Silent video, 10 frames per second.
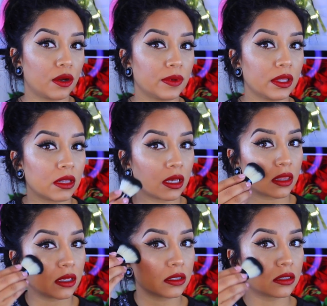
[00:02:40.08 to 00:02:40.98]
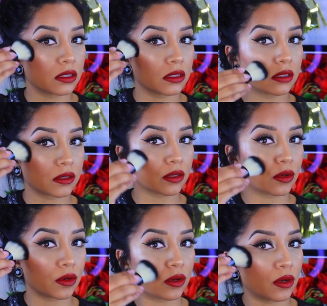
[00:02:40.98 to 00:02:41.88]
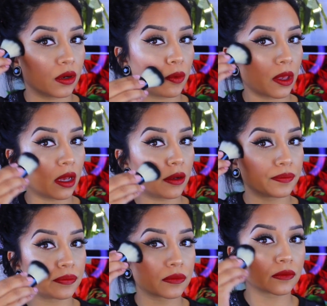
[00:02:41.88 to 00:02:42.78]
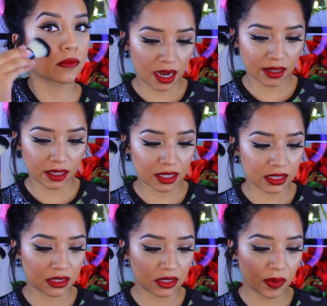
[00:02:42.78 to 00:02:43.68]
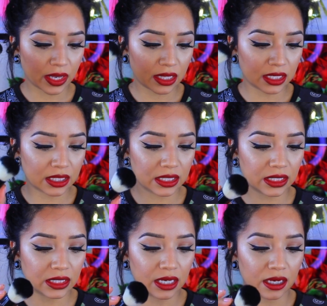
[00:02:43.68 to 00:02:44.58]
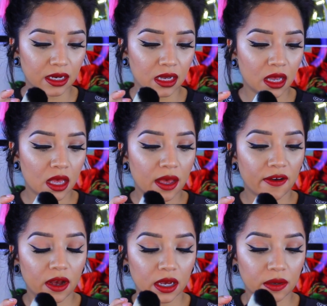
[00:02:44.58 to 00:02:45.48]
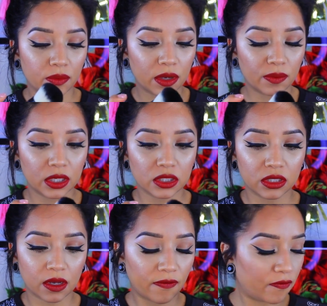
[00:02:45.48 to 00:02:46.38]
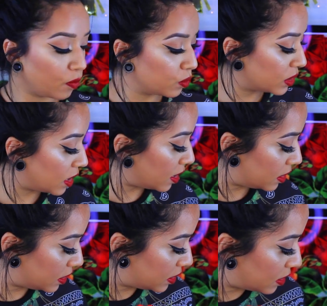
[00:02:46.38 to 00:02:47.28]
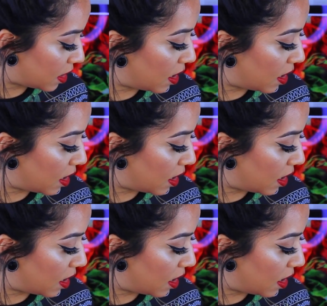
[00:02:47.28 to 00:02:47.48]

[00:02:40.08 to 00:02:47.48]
I really like this. Oh yeah, I like this. So again, this is the Kabuki brush full size.